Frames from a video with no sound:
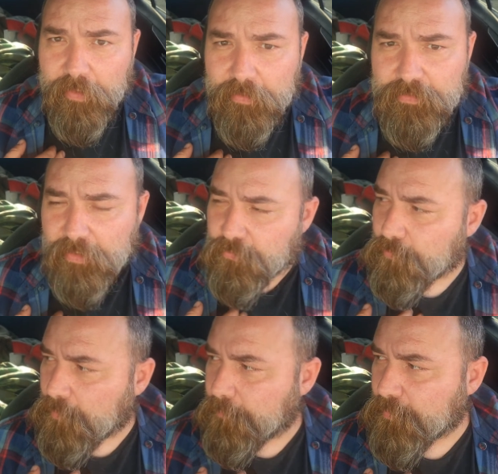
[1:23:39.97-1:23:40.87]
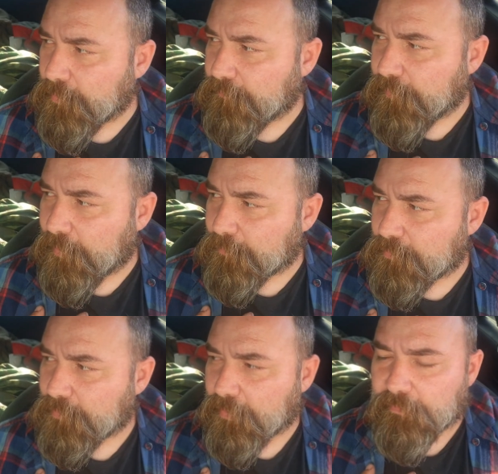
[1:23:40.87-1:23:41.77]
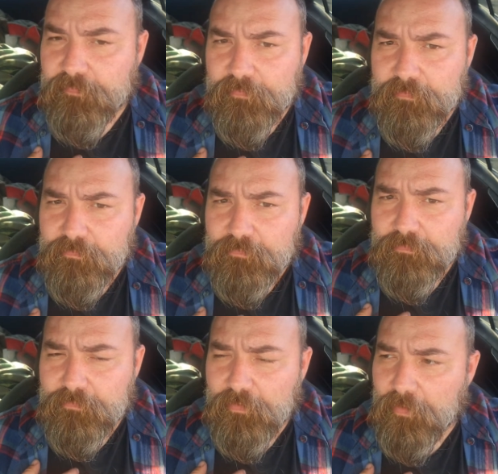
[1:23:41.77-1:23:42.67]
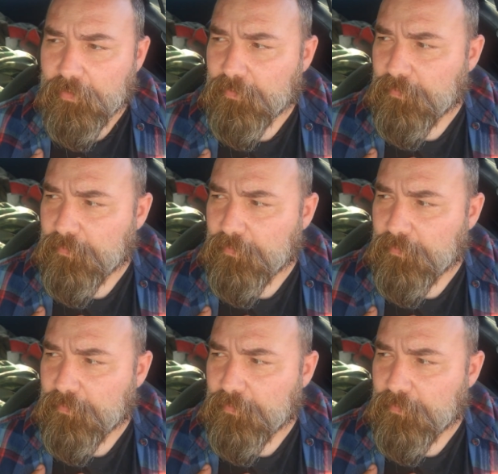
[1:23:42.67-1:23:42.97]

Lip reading: Because I truly believe that I'm a slave, right?